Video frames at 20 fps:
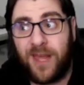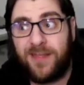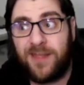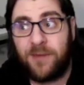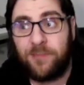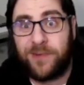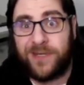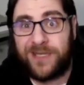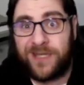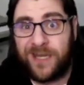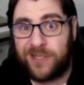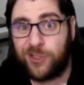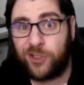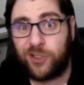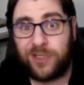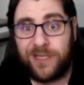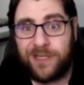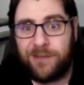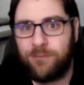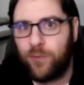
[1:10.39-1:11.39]
and then
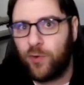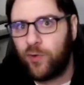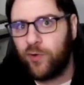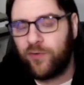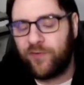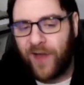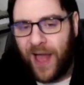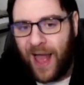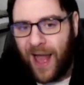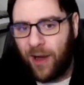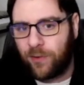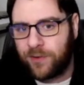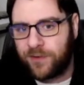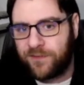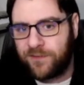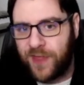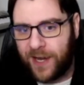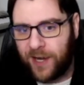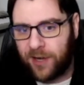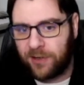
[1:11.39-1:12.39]
potentially move out
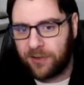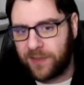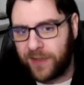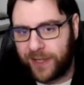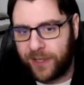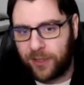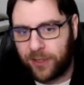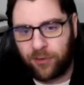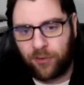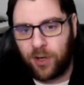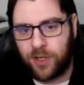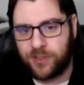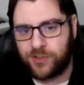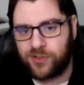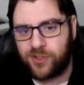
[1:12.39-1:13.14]
of there later on.